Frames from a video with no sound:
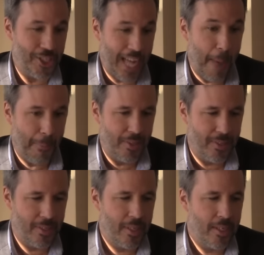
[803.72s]
just
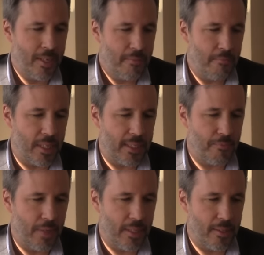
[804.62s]
happened but
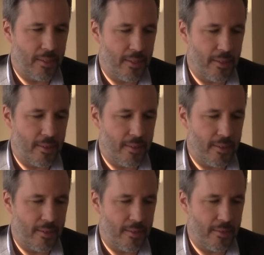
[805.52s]
when uh,
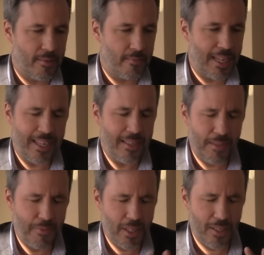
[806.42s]
uh and
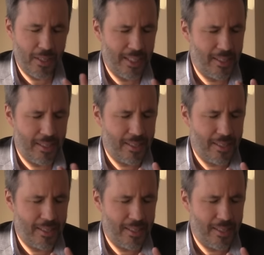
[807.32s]
I'm not talking uh,